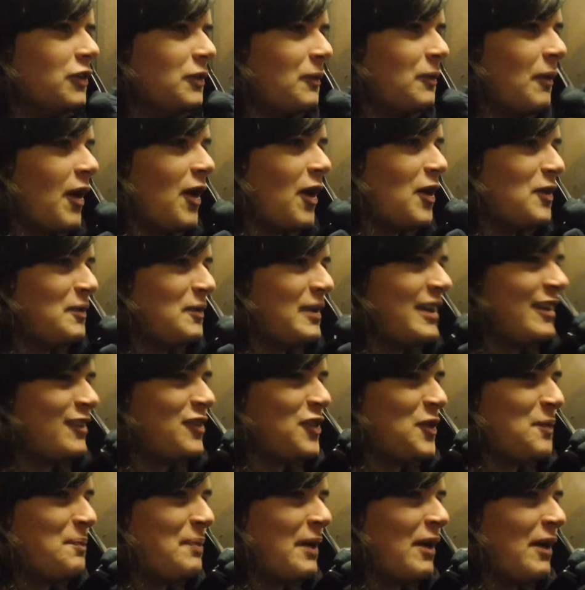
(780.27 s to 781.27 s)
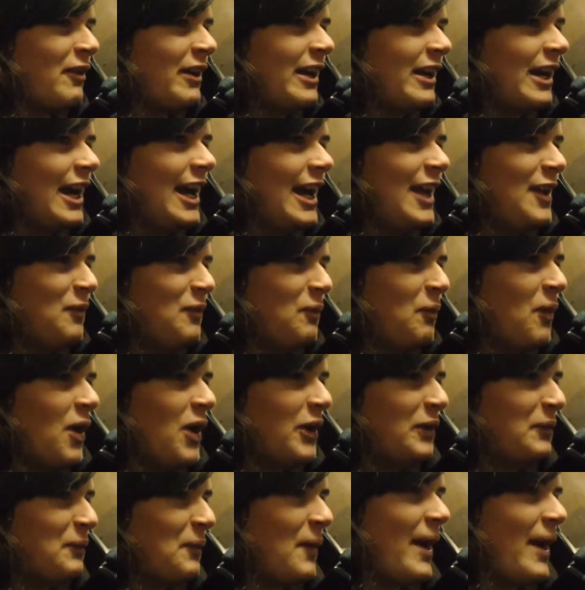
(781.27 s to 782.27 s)
No! You are only superior in
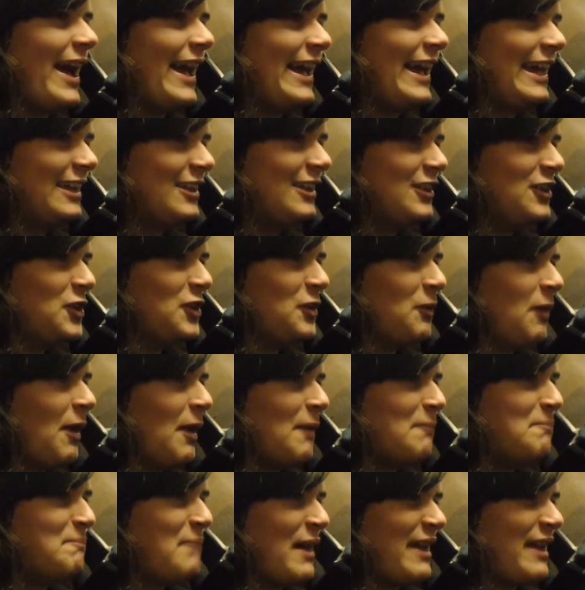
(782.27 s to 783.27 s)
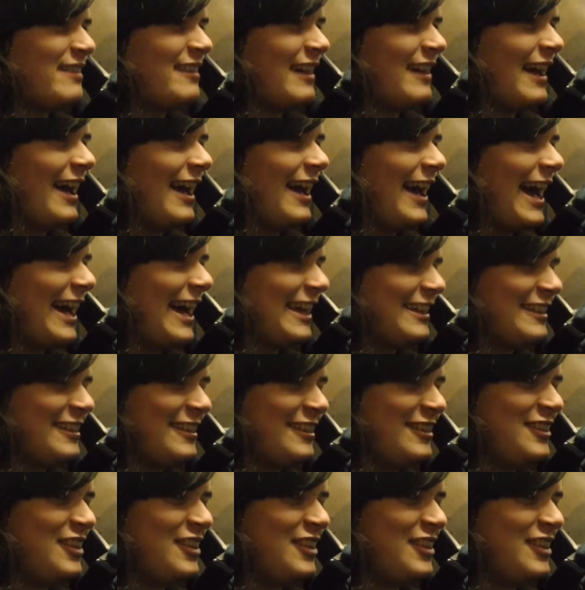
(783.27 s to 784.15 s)
one way. You are better at